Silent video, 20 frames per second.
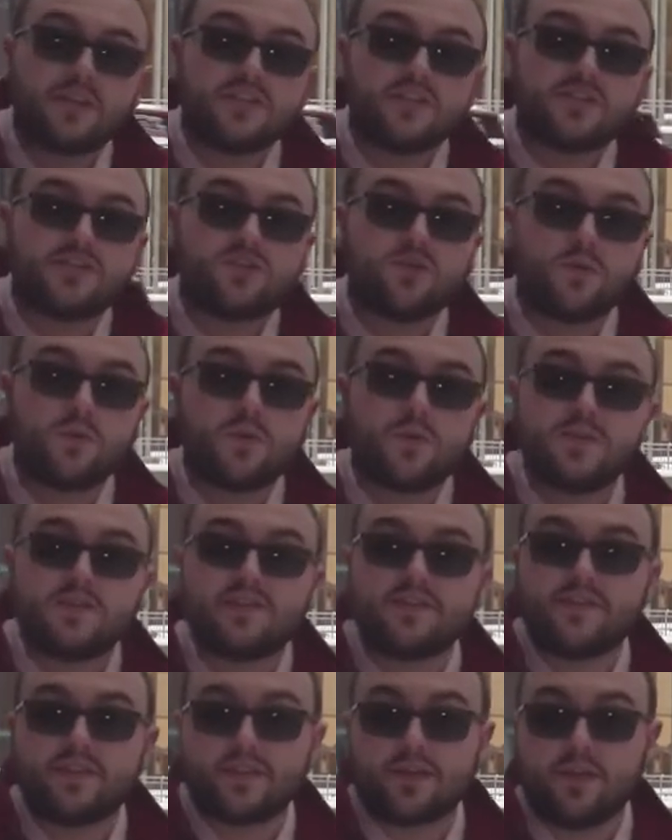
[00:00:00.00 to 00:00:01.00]
stories in
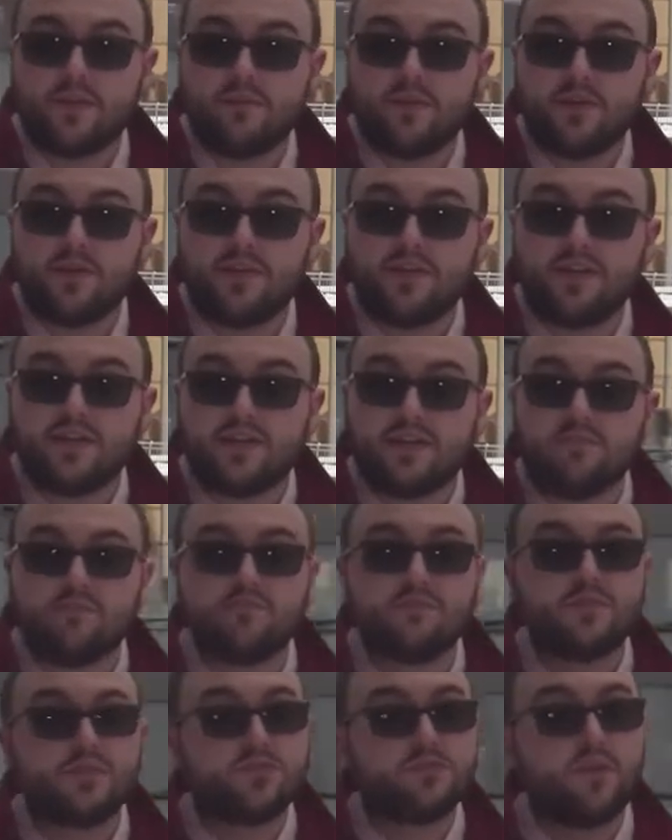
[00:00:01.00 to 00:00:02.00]
the community,
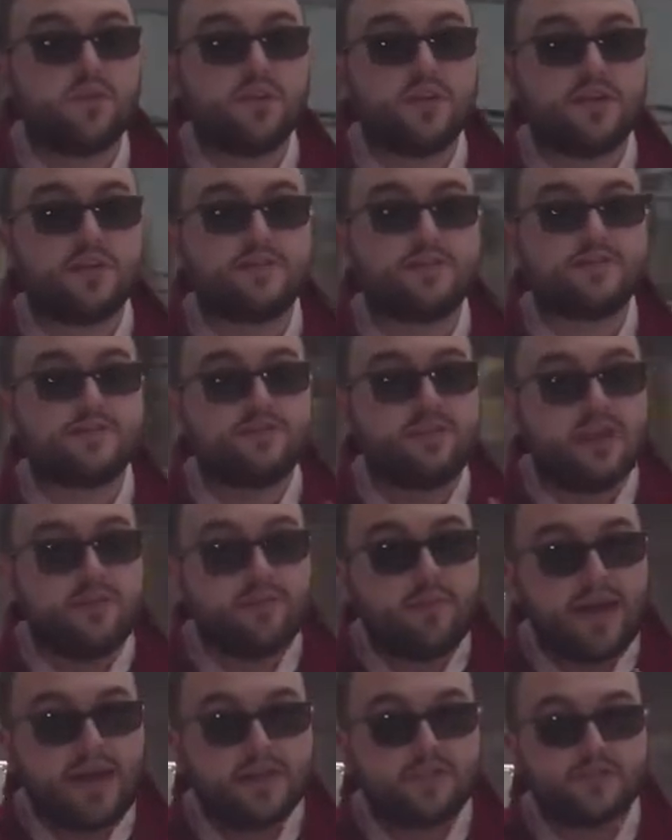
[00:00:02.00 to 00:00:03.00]
stories that
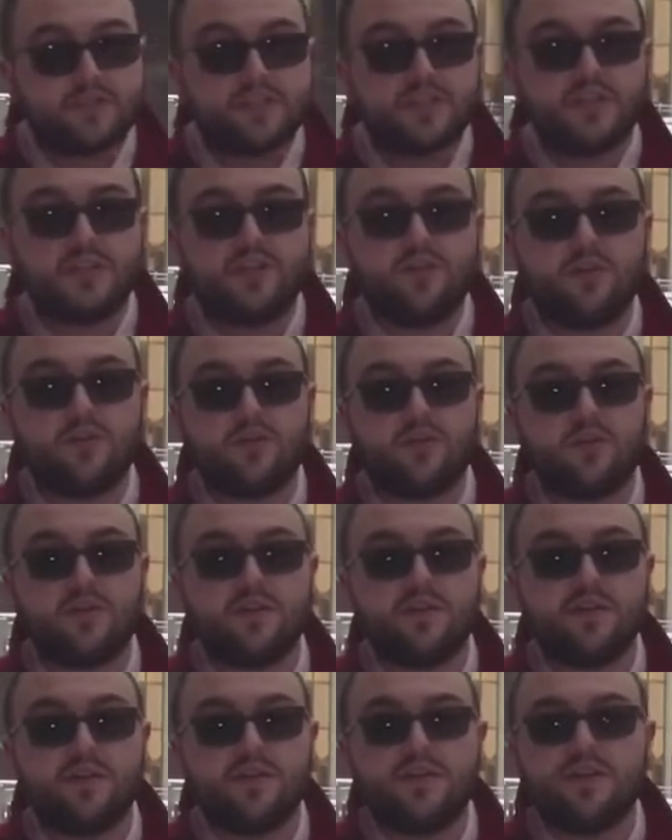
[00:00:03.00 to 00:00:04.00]
matter to you.
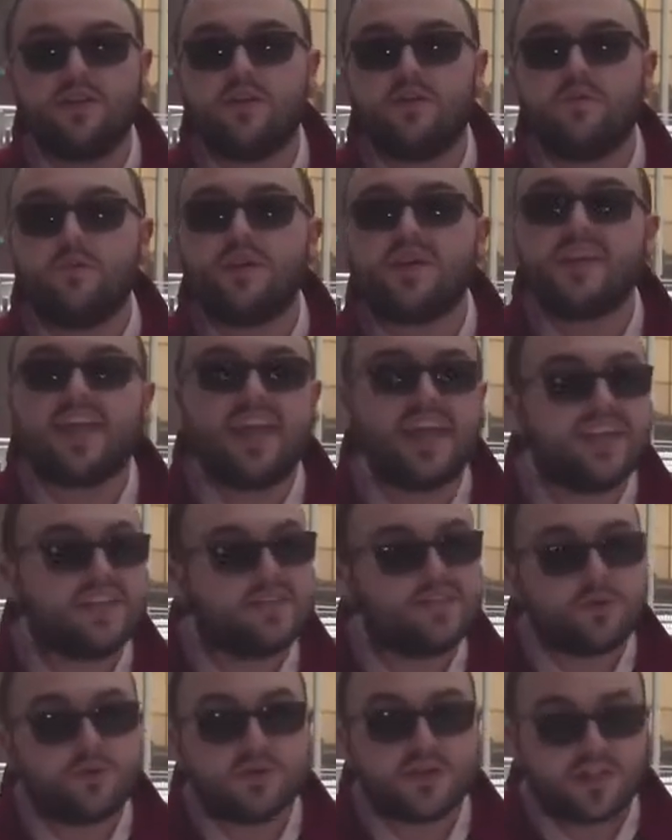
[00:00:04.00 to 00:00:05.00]
We can't
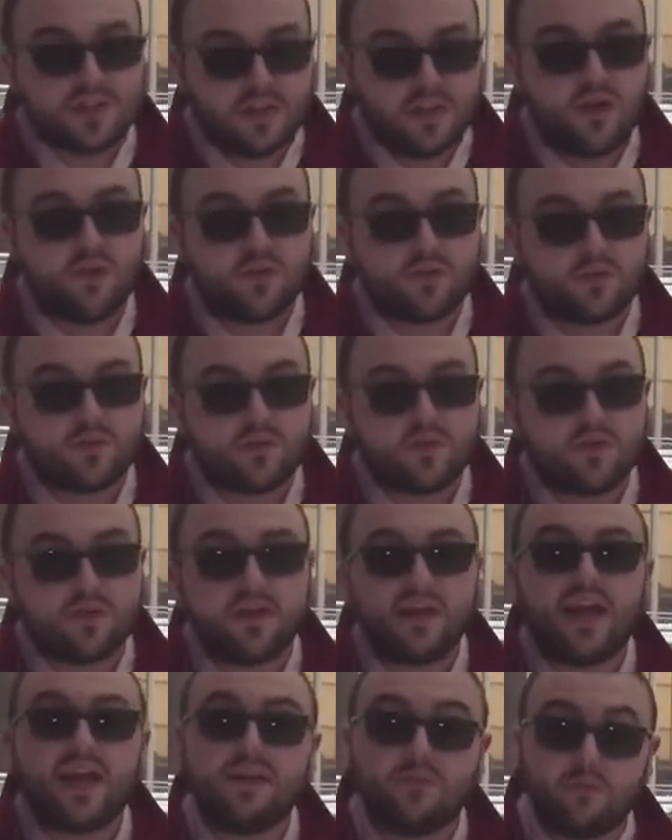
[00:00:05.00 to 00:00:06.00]
do it alone,
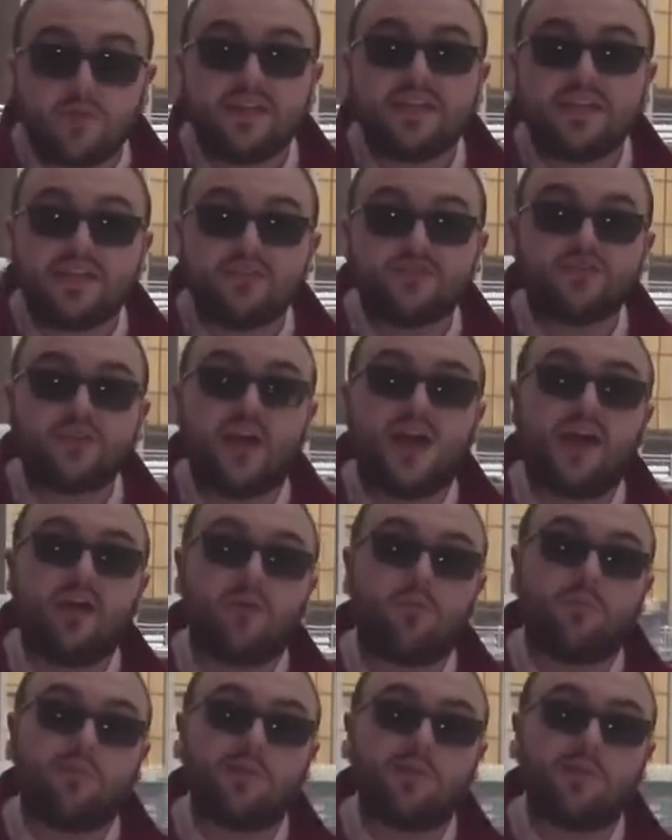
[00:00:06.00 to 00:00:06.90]
and we need your help.